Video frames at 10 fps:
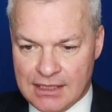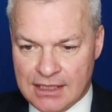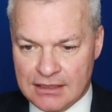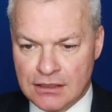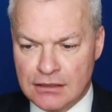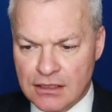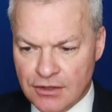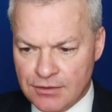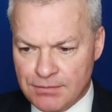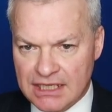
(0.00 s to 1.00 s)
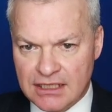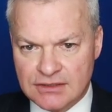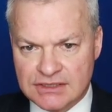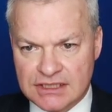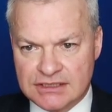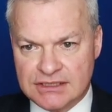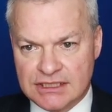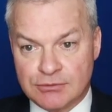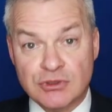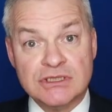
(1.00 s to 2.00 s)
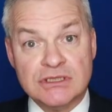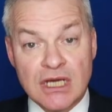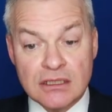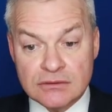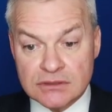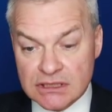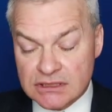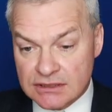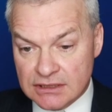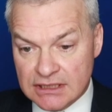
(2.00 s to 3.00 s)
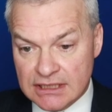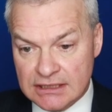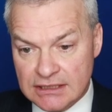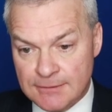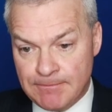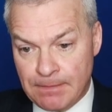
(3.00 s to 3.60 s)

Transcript: And another bingo, 66 points, goes into the lead.